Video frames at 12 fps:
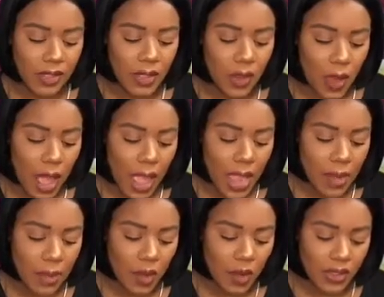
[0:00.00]
So I
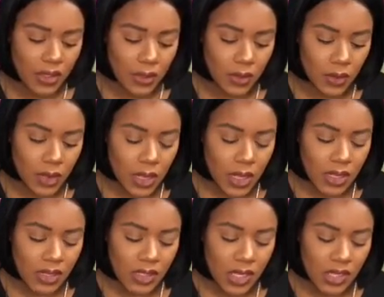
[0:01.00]
am going to
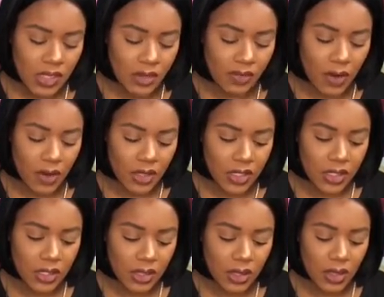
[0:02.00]
touch the first.